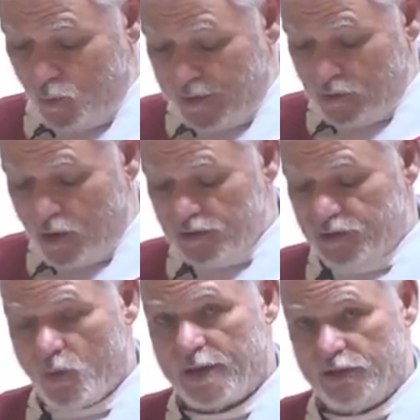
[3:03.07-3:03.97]
We are
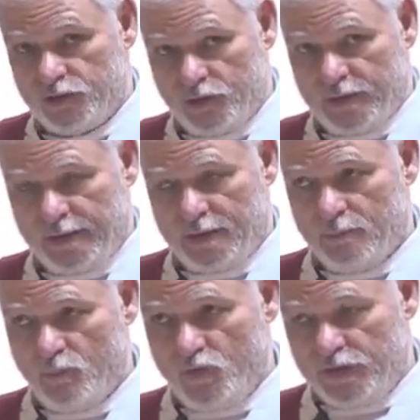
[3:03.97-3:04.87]
also on a journey
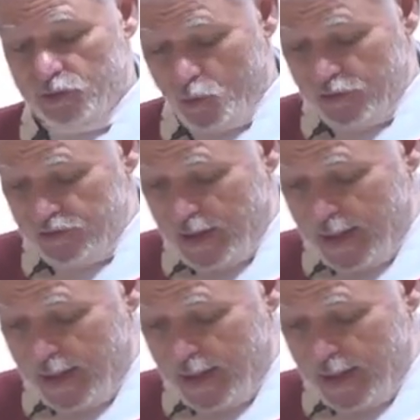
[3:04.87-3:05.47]
moving towards